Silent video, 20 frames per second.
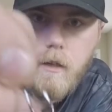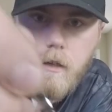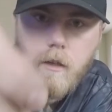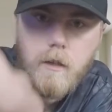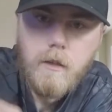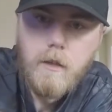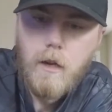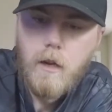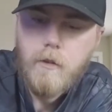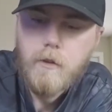
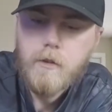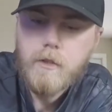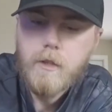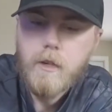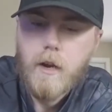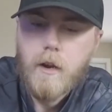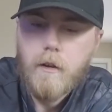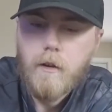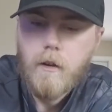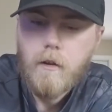other
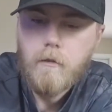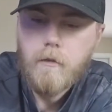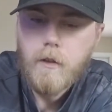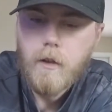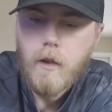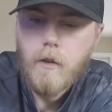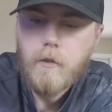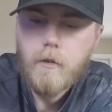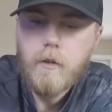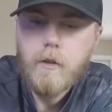scenario or
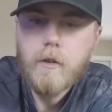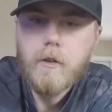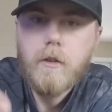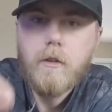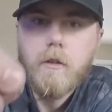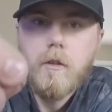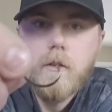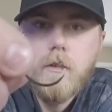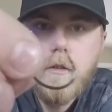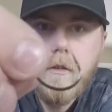the other hook
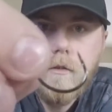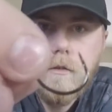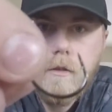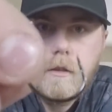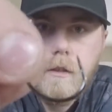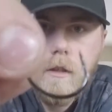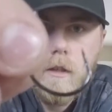you could use.